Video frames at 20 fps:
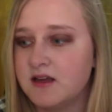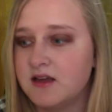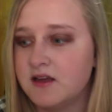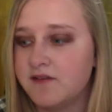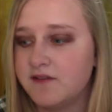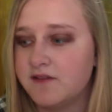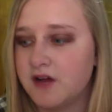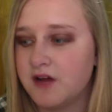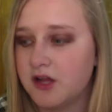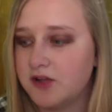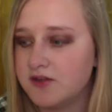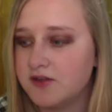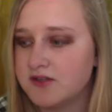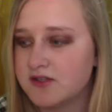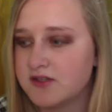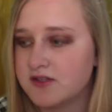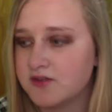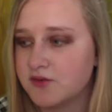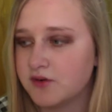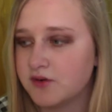follows the
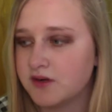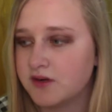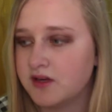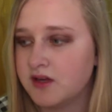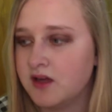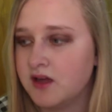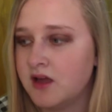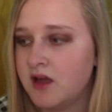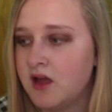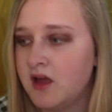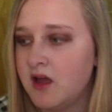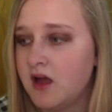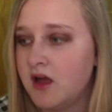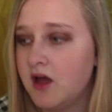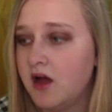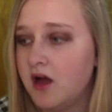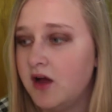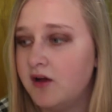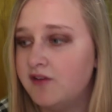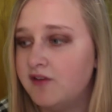story
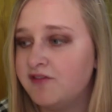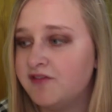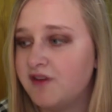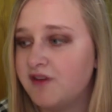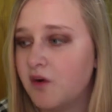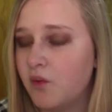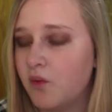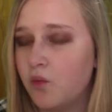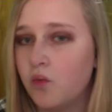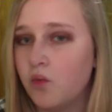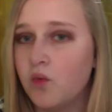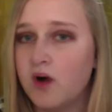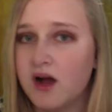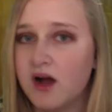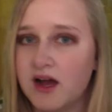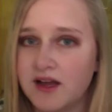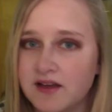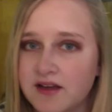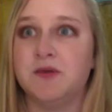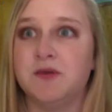of
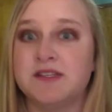Wad.